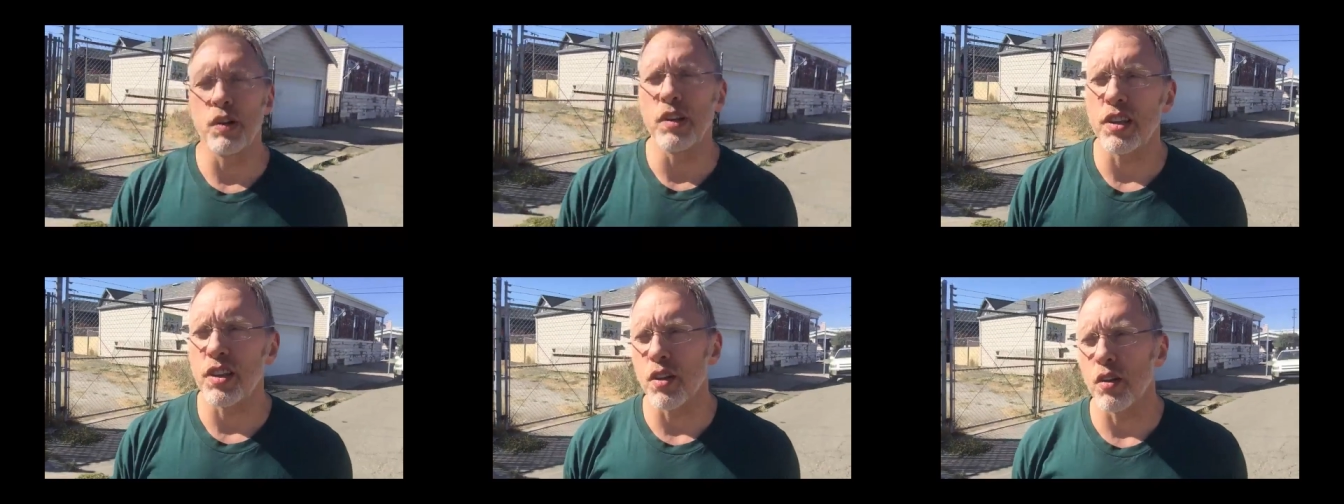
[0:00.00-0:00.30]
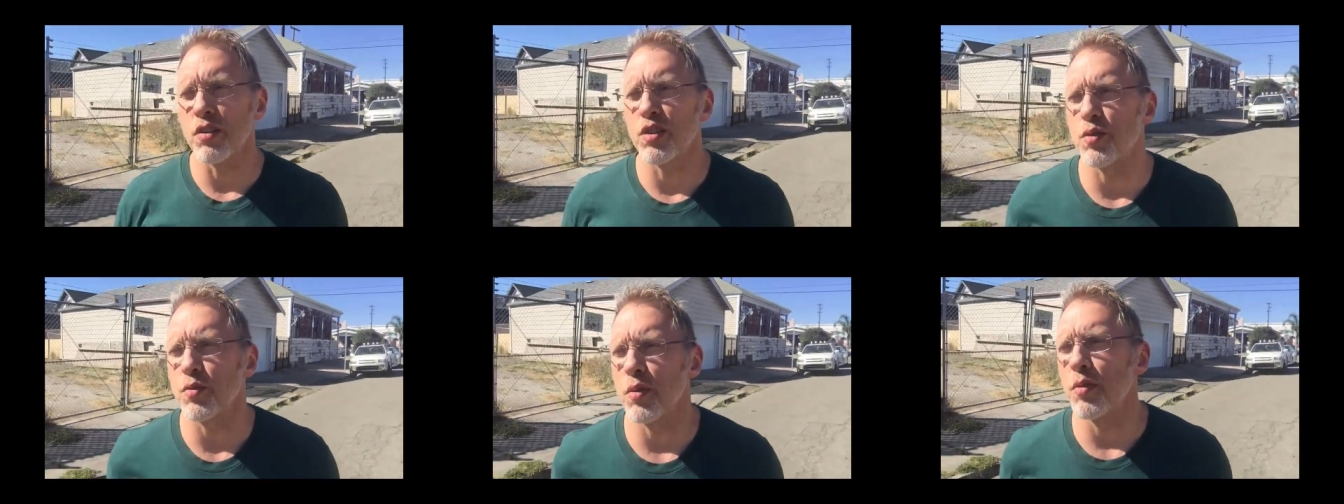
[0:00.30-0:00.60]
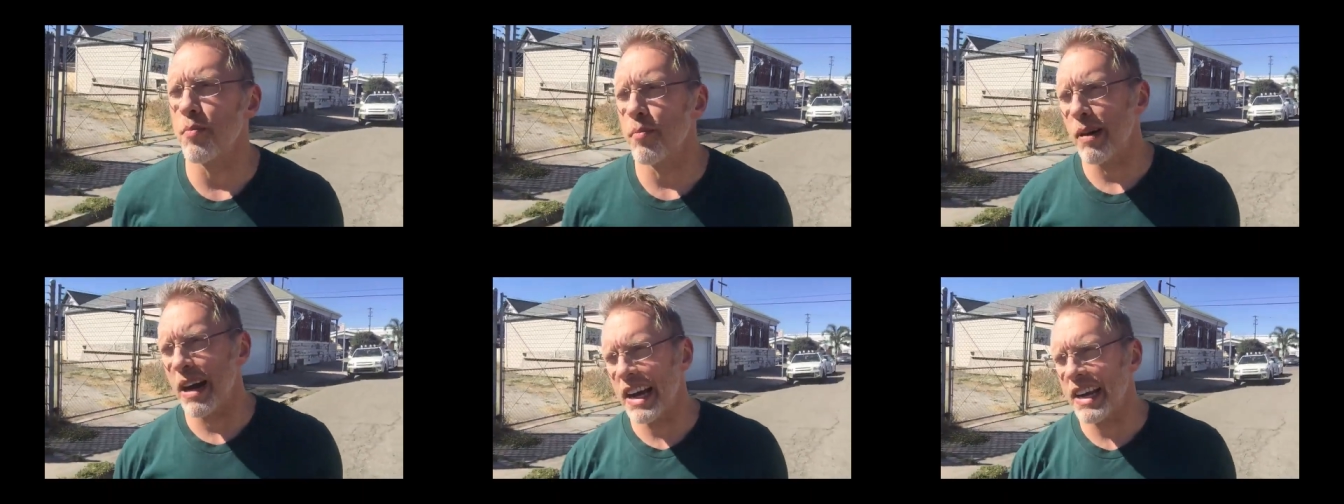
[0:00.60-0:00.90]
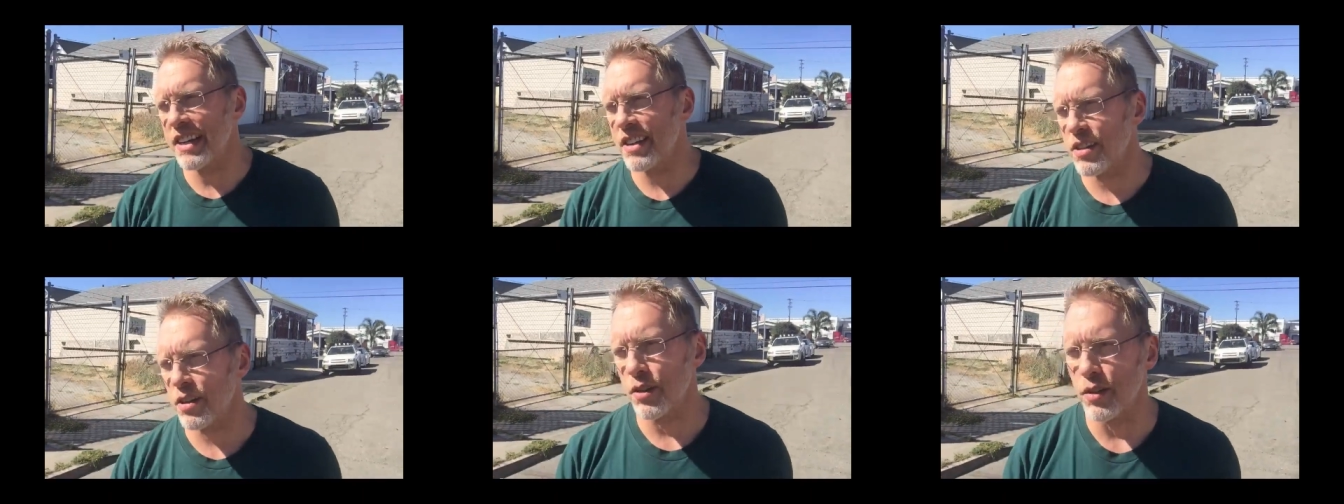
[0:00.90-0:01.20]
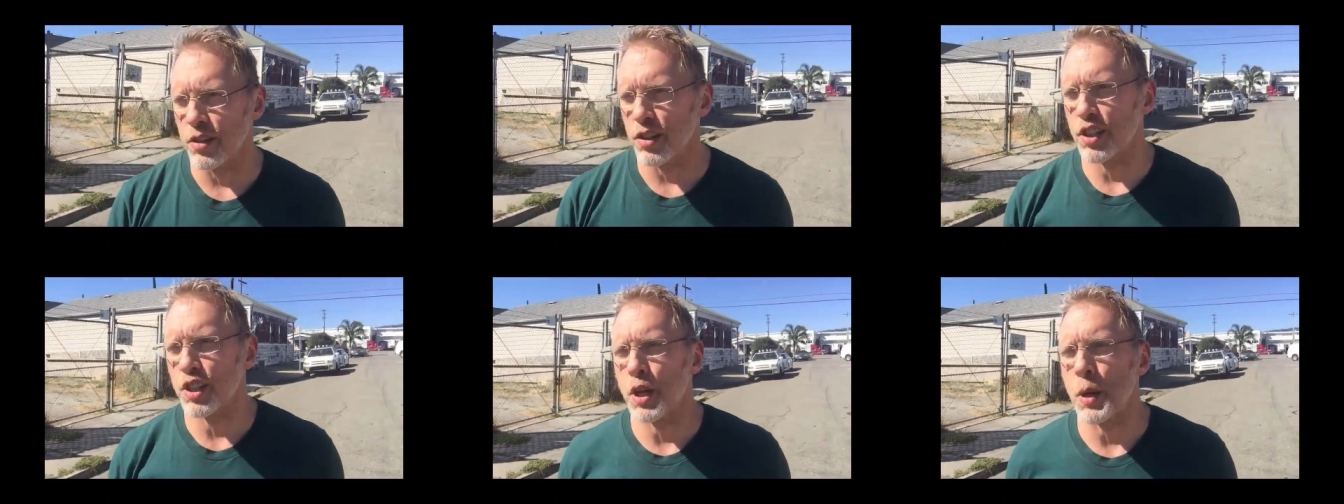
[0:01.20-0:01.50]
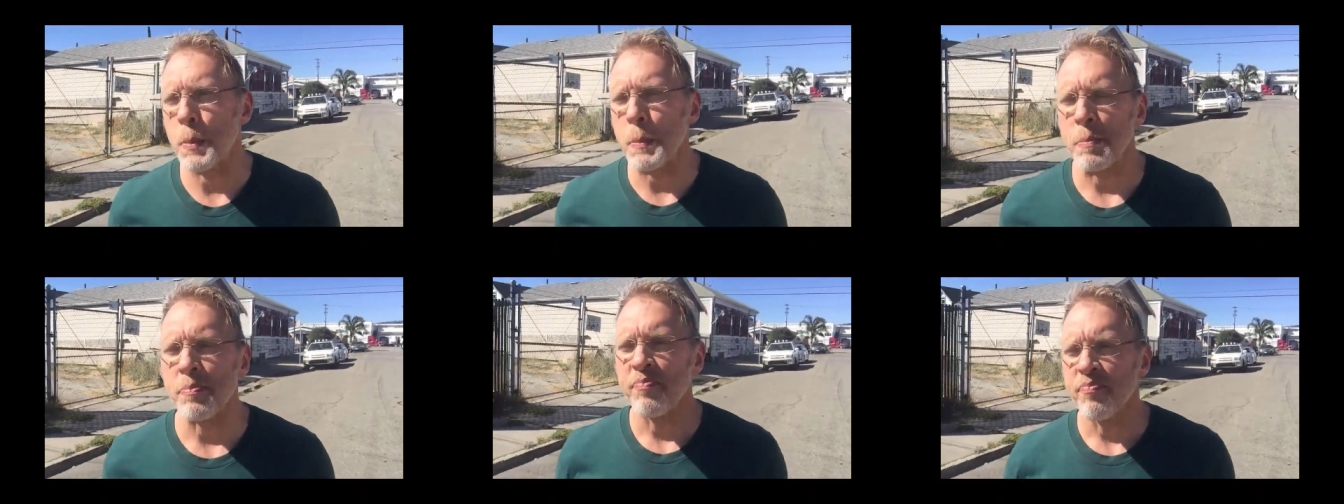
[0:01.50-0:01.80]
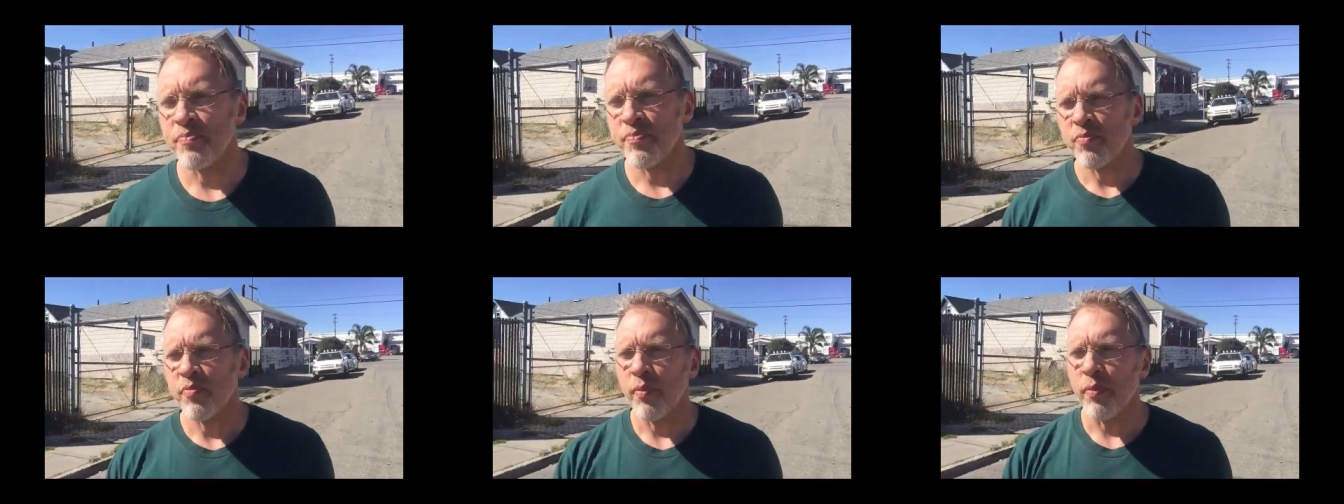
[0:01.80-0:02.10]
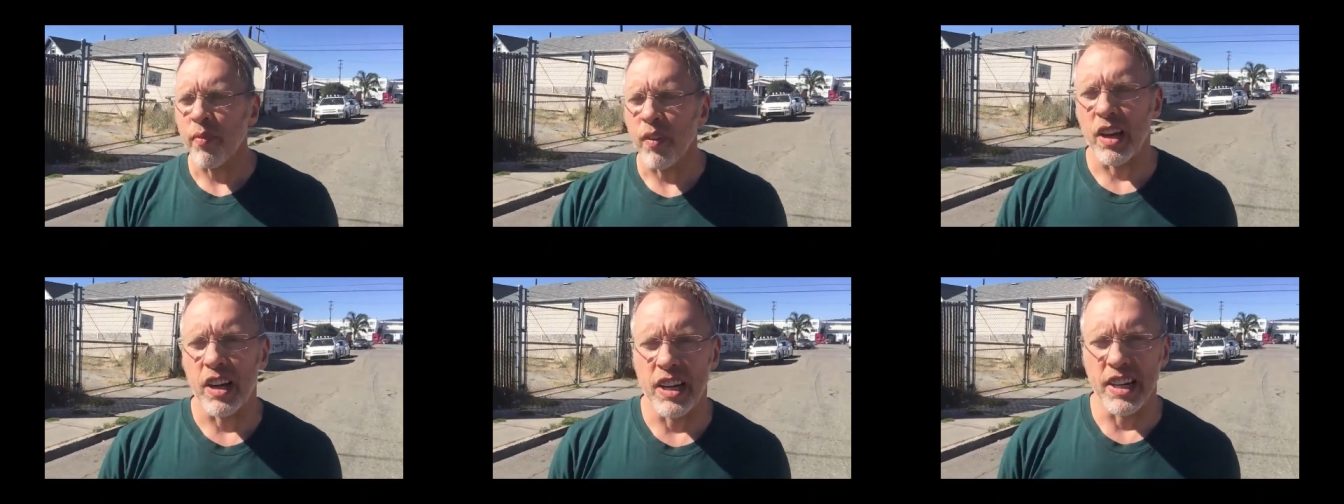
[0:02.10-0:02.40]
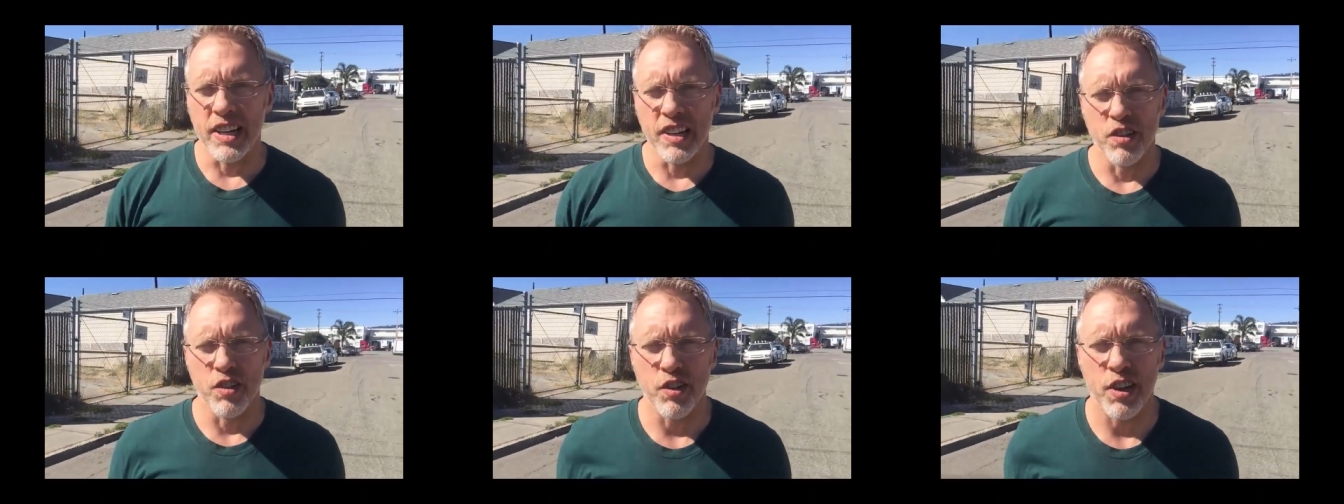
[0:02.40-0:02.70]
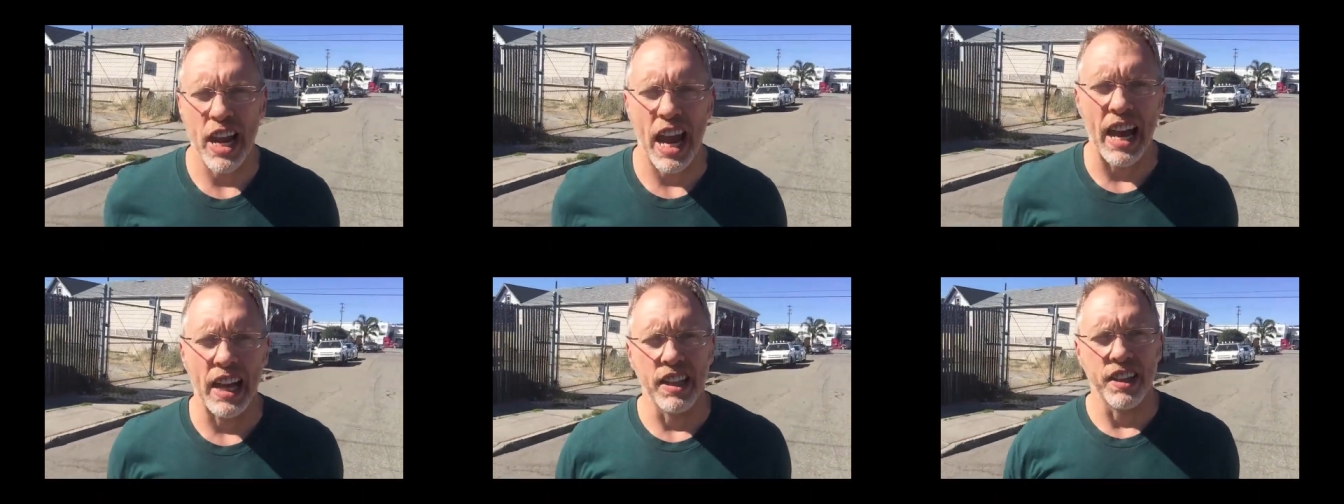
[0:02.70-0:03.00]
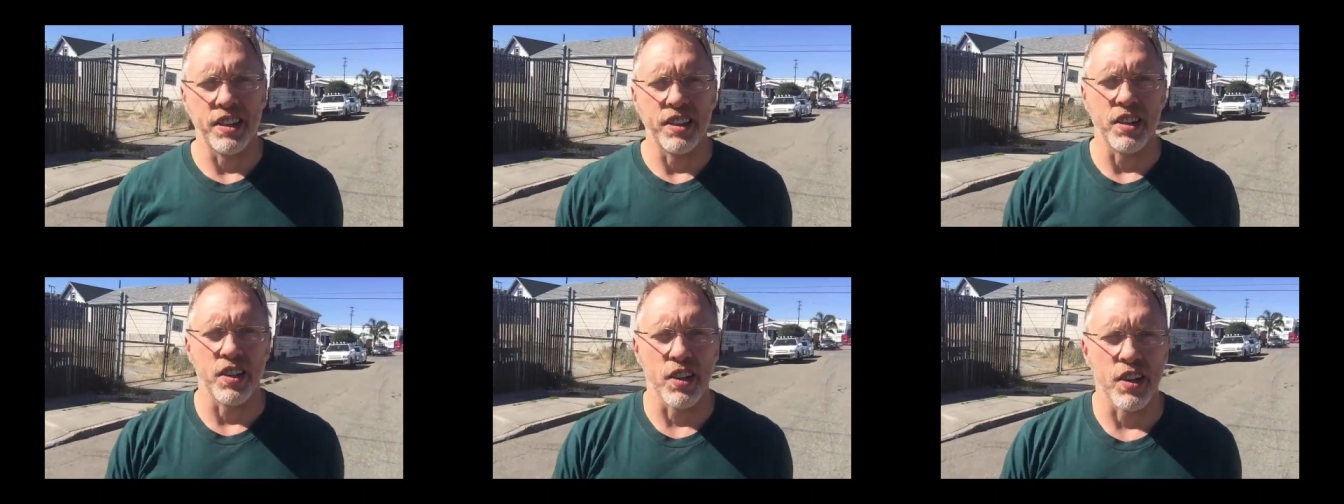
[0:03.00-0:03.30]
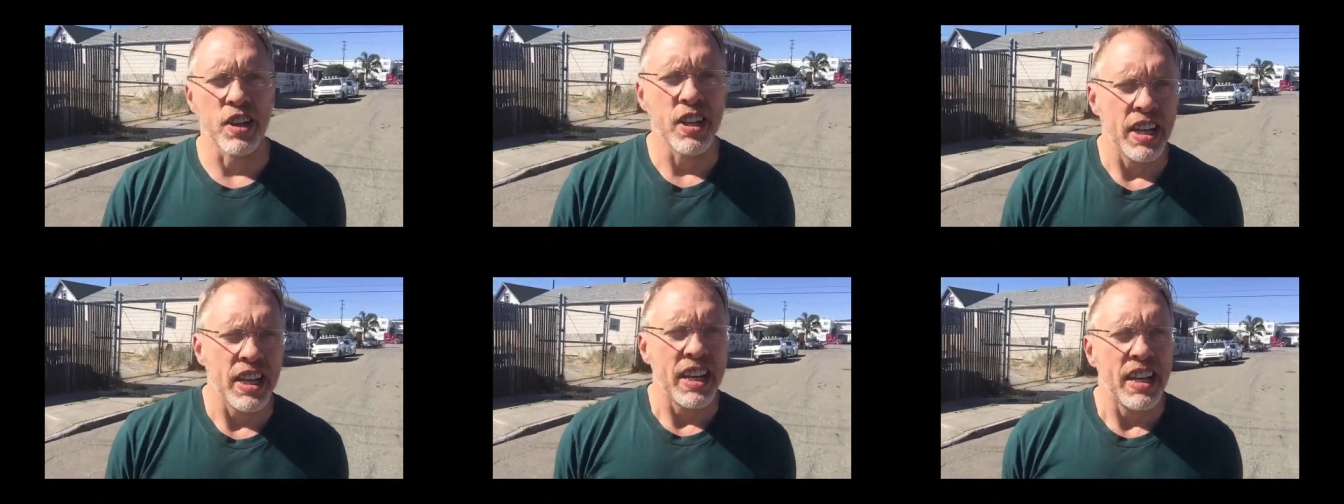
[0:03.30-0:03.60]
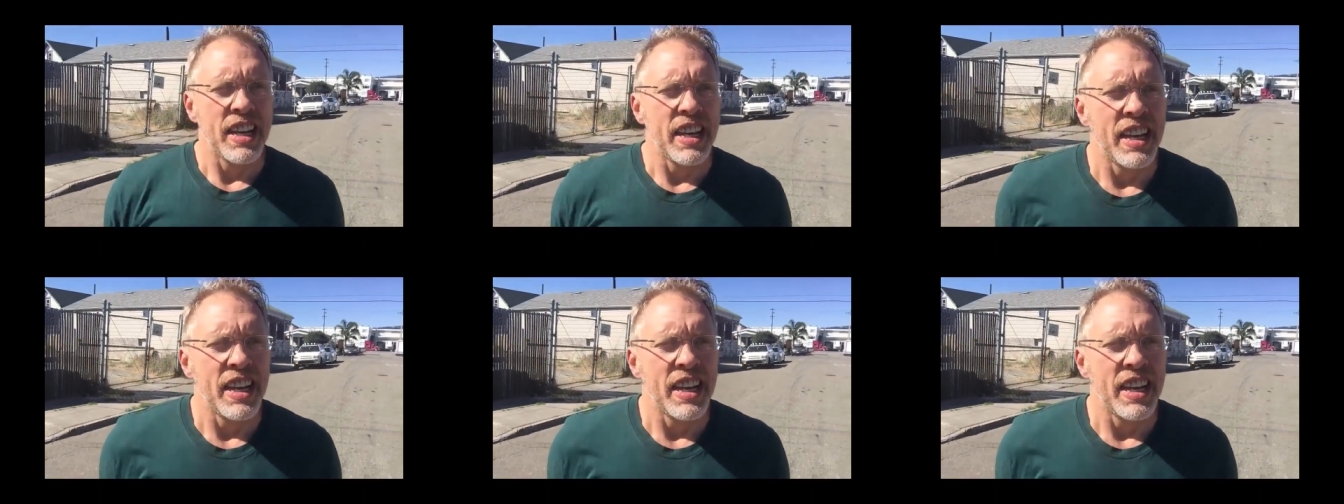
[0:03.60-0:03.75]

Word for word: Put those reminders uh, in your calendar.